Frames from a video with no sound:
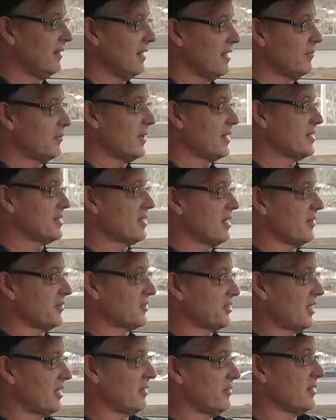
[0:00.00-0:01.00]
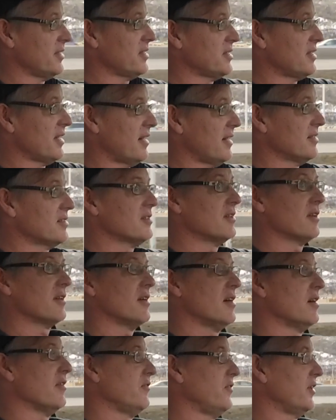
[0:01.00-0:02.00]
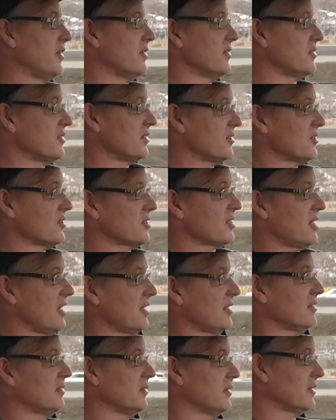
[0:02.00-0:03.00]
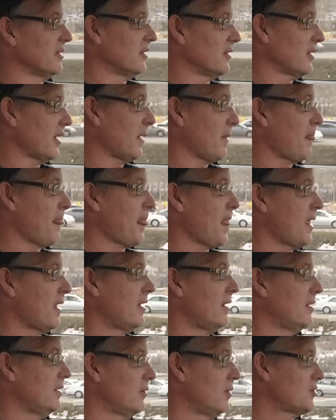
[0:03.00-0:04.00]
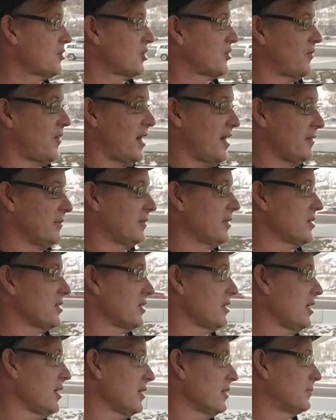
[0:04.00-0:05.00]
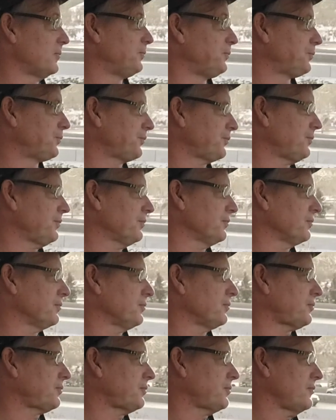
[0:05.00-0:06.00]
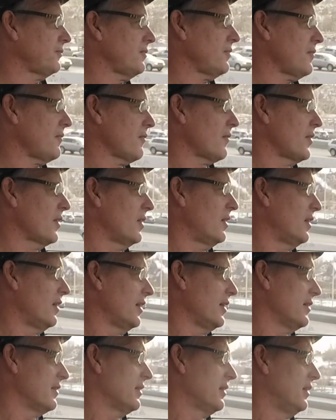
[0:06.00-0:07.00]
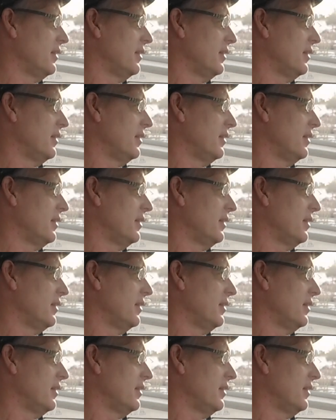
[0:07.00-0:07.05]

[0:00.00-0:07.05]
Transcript: and my self-centering's died, so the car figures it just can't do it, okay, which is fine because it can't. All right,